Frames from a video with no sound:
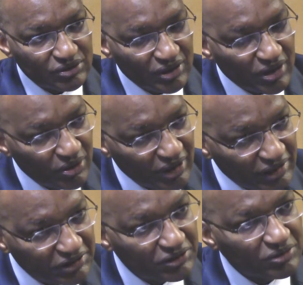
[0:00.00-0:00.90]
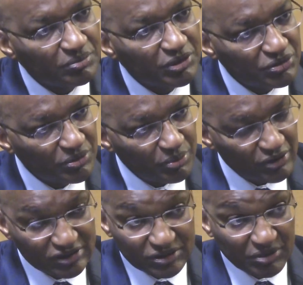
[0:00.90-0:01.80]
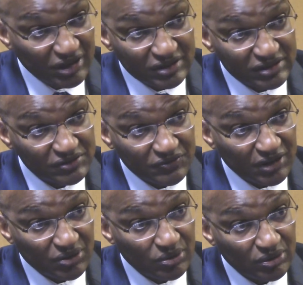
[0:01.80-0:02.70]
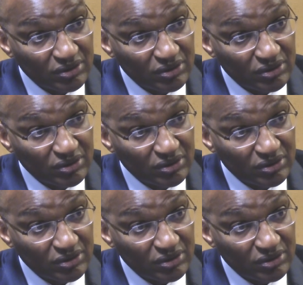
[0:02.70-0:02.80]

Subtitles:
So the connection between policymakers is very good.